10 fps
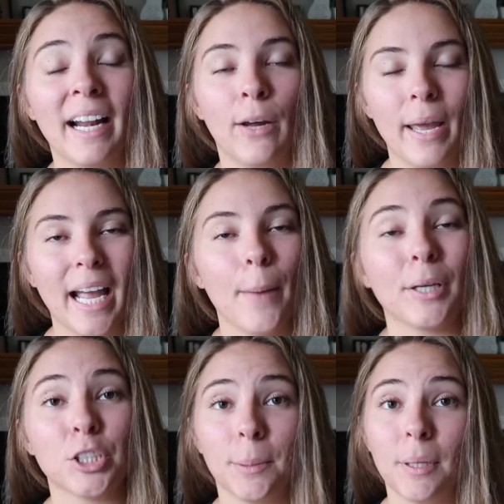and I wake up
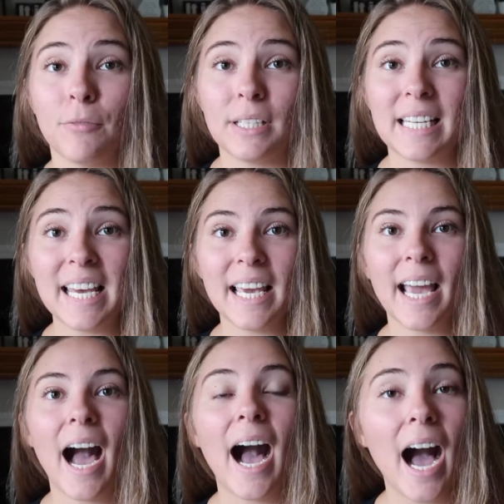extremely fatigued,